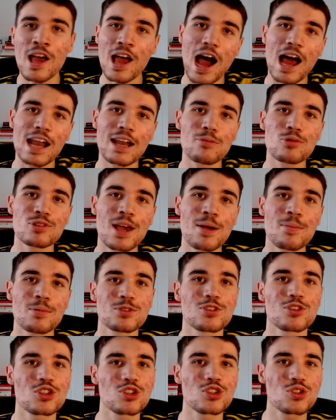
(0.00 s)
and then was able
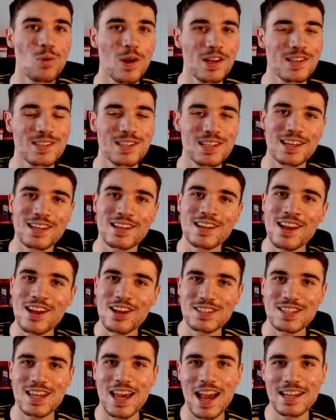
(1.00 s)
to sweaty it
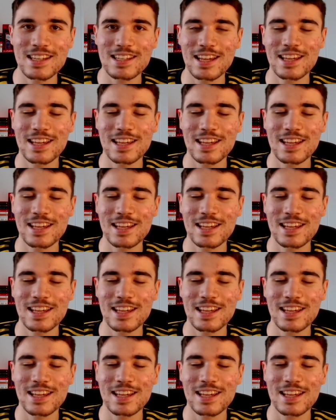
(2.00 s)
to Eddie